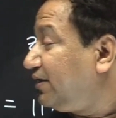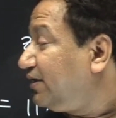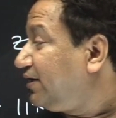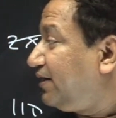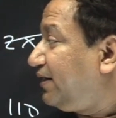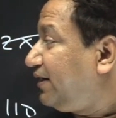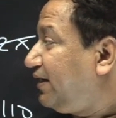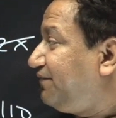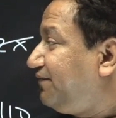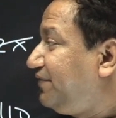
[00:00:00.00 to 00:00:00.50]

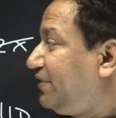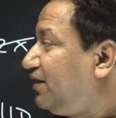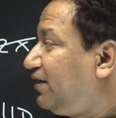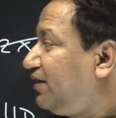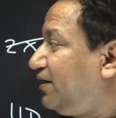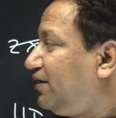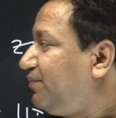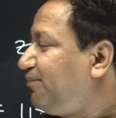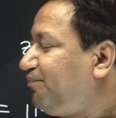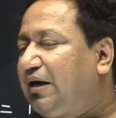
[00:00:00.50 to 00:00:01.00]
if
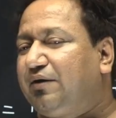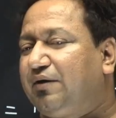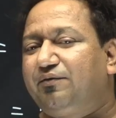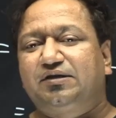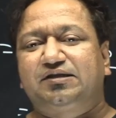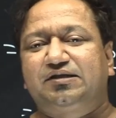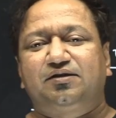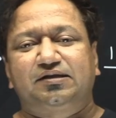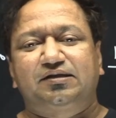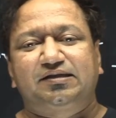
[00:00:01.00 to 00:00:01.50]
the
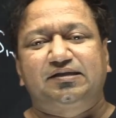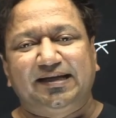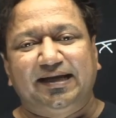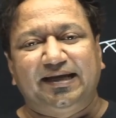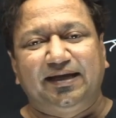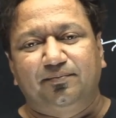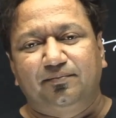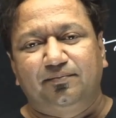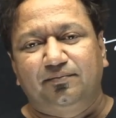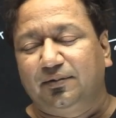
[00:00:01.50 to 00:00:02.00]
powers are
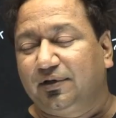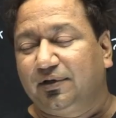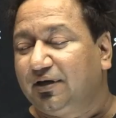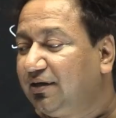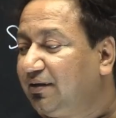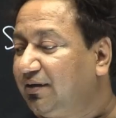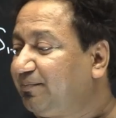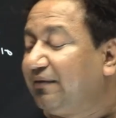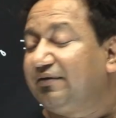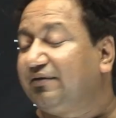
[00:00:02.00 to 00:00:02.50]
same, uh,
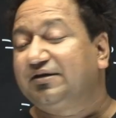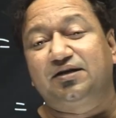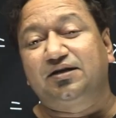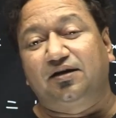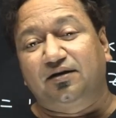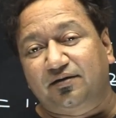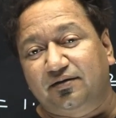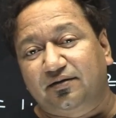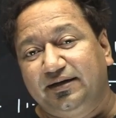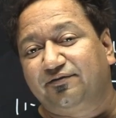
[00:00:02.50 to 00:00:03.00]
powers
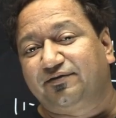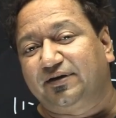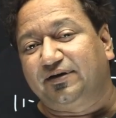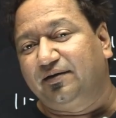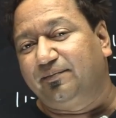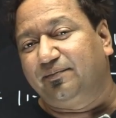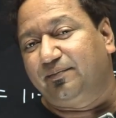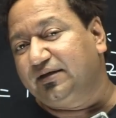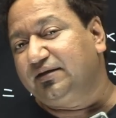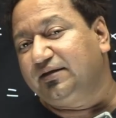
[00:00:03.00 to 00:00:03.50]
are
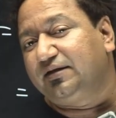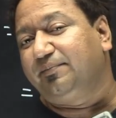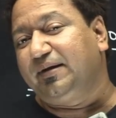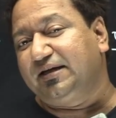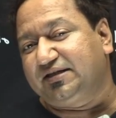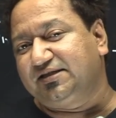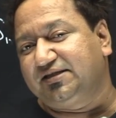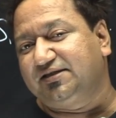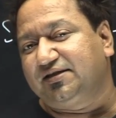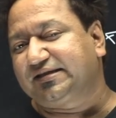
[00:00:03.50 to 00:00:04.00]
different, but the
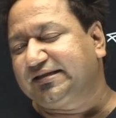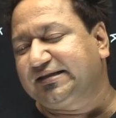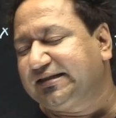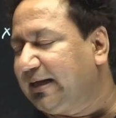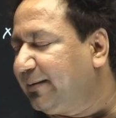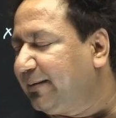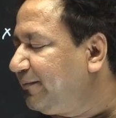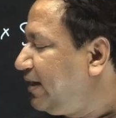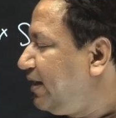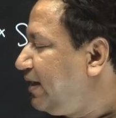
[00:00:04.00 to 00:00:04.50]
bases are
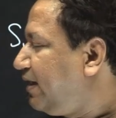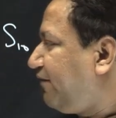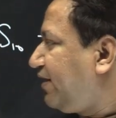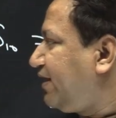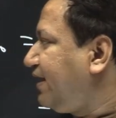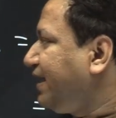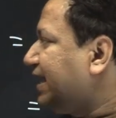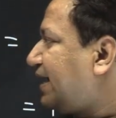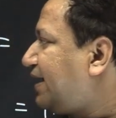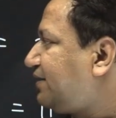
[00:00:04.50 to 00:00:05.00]
same, you
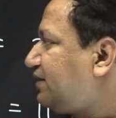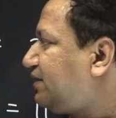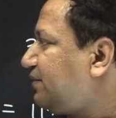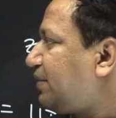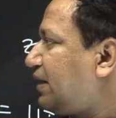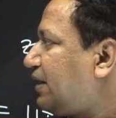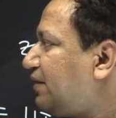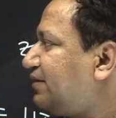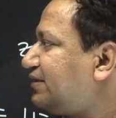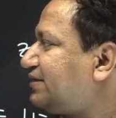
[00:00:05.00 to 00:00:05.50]
can add the
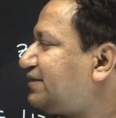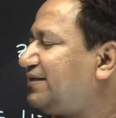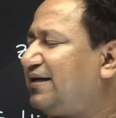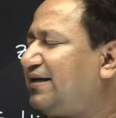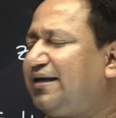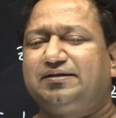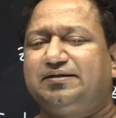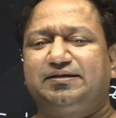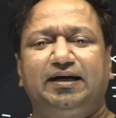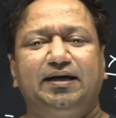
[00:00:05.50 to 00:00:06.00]
powers.
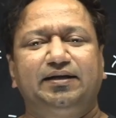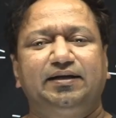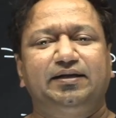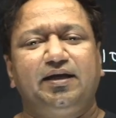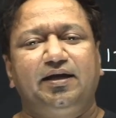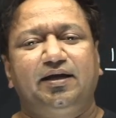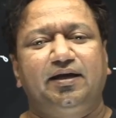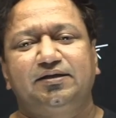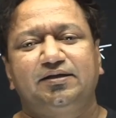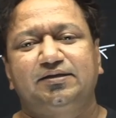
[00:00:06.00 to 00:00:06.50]
And second
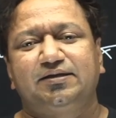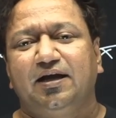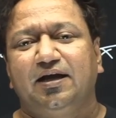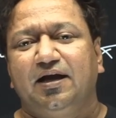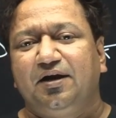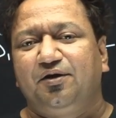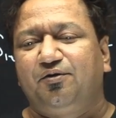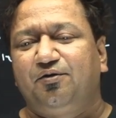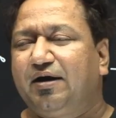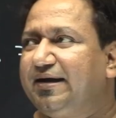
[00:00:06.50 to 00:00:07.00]
thing is
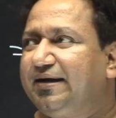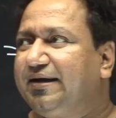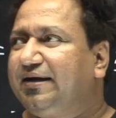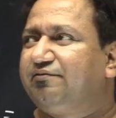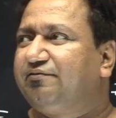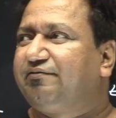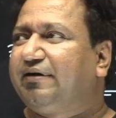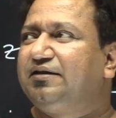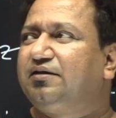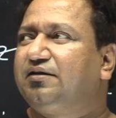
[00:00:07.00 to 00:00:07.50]
to
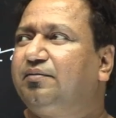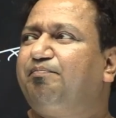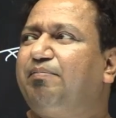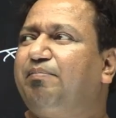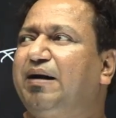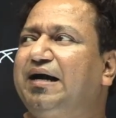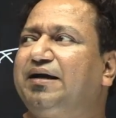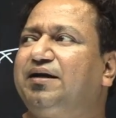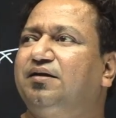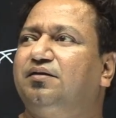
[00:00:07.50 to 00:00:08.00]
identify the
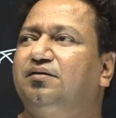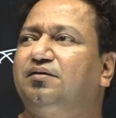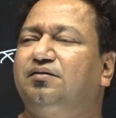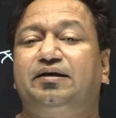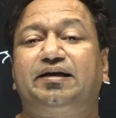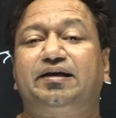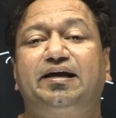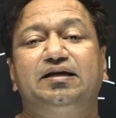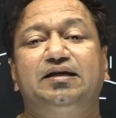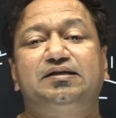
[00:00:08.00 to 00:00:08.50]
pattern, the
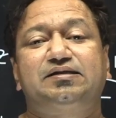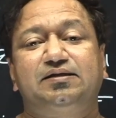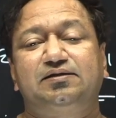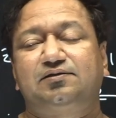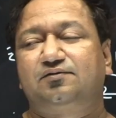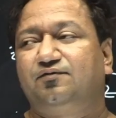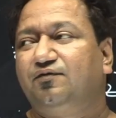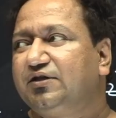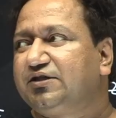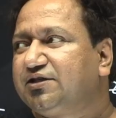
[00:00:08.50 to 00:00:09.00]

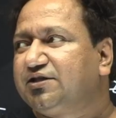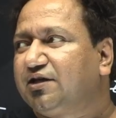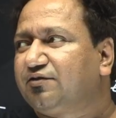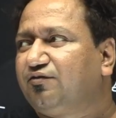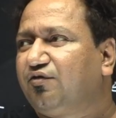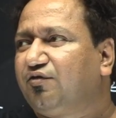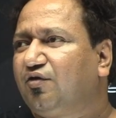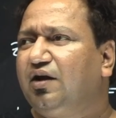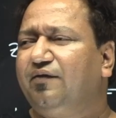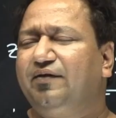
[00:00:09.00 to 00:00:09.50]
cases which are
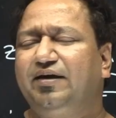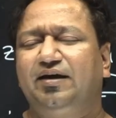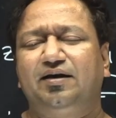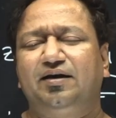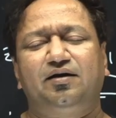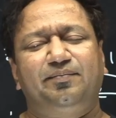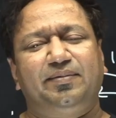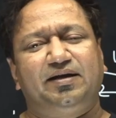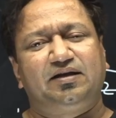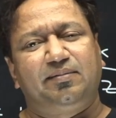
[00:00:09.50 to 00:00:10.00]
following a
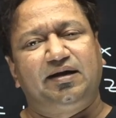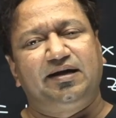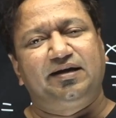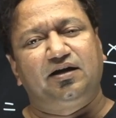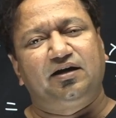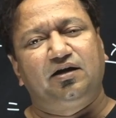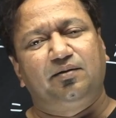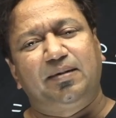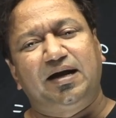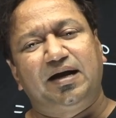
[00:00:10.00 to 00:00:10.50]

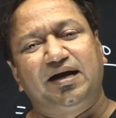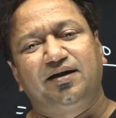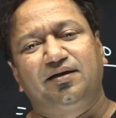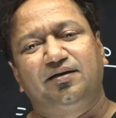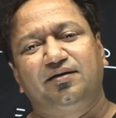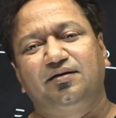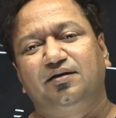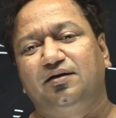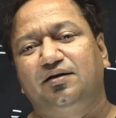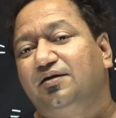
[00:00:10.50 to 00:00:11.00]
mathematical
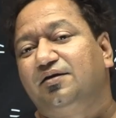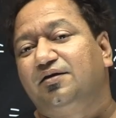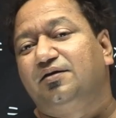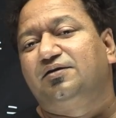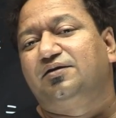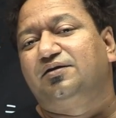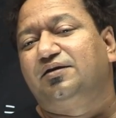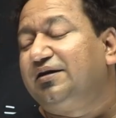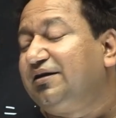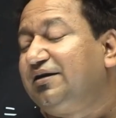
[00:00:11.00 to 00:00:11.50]
pattern.
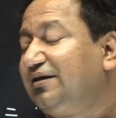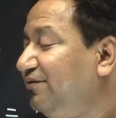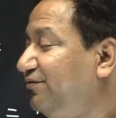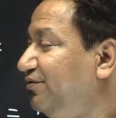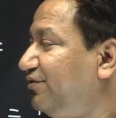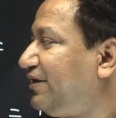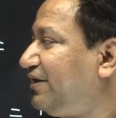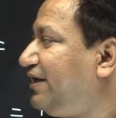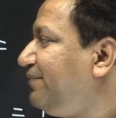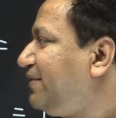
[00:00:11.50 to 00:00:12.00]
Uh, if you
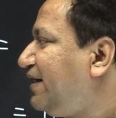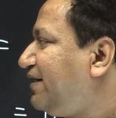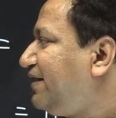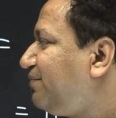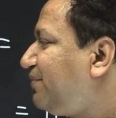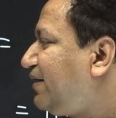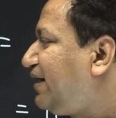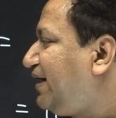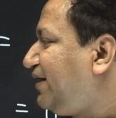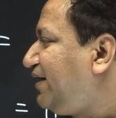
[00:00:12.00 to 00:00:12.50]
keep that in
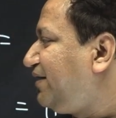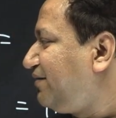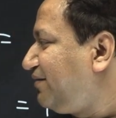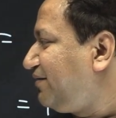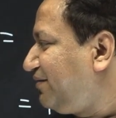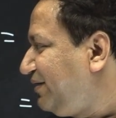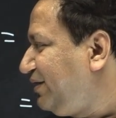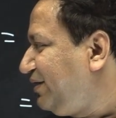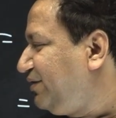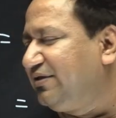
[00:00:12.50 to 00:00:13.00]
mind,
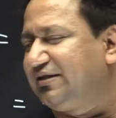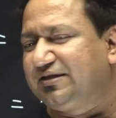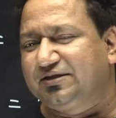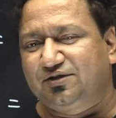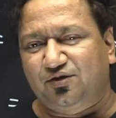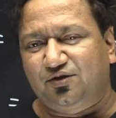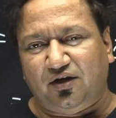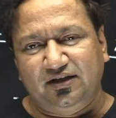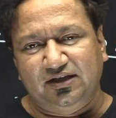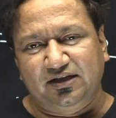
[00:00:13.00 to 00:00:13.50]
you will
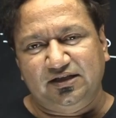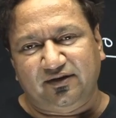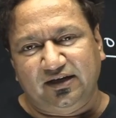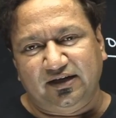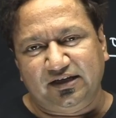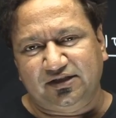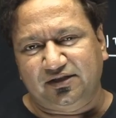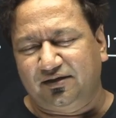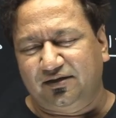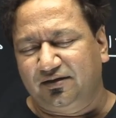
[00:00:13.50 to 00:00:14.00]
solve this
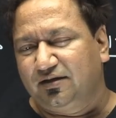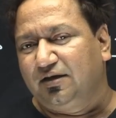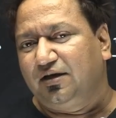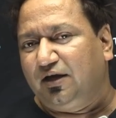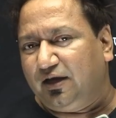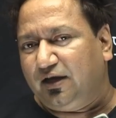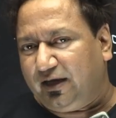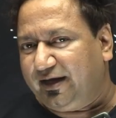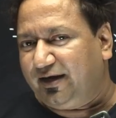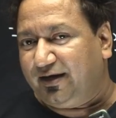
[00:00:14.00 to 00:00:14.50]
question
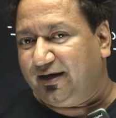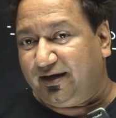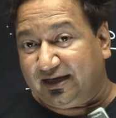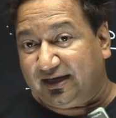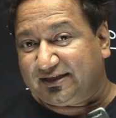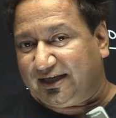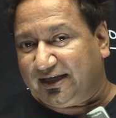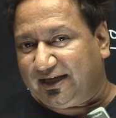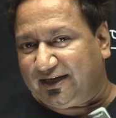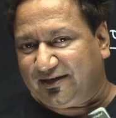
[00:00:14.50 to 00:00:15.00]
in less
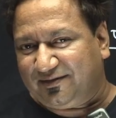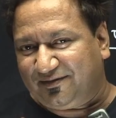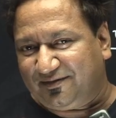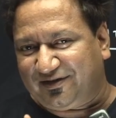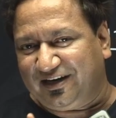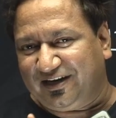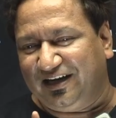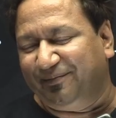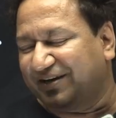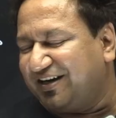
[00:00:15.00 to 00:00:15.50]
than
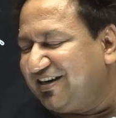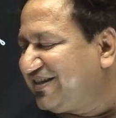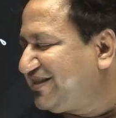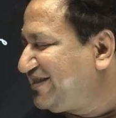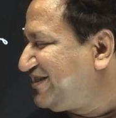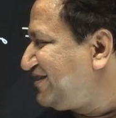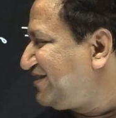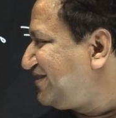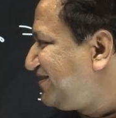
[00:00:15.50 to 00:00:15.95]
three minutes.